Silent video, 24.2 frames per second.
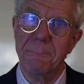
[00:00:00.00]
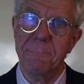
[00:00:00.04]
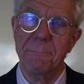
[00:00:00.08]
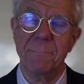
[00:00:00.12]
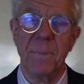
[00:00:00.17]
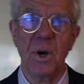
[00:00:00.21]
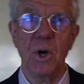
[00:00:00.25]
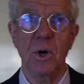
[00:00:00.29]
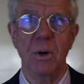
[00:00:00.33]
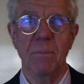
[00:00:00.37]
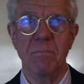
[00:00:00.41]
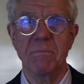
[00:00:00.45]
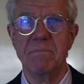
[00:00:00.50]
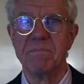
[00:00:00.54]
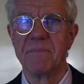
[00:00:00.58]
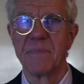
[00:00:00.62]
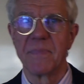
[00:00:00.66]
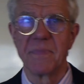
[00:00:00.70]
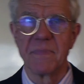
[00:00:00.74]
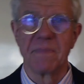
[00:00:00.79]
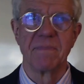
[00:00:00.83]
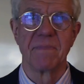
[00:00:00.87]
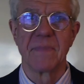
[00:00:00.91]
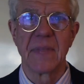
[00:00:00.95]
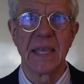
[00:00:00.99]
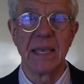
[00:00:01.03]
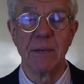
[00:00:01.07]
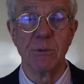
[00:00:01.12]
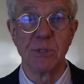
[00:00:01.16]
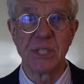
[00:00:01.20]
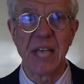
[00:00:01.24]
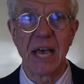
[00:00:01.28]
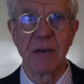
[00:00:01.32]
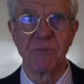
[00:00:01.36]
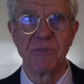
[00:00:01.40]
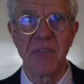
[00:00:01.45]
boom, he
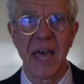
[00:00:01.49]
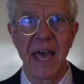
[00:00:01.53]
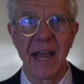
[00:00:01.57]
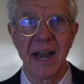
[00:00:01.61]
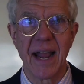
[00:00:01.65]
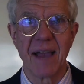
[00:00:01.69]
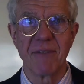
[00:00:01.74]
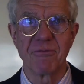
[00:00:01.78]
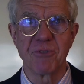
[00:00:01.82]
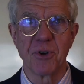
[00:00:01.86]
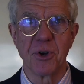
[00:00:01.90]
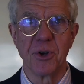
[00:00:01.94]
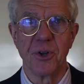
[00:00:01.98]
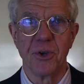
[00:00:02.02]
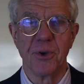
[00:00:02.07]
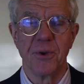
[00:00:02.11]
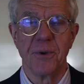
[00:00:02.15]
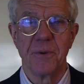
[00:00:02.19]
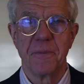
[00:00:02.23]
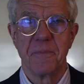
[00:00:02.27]
was out that afternoon.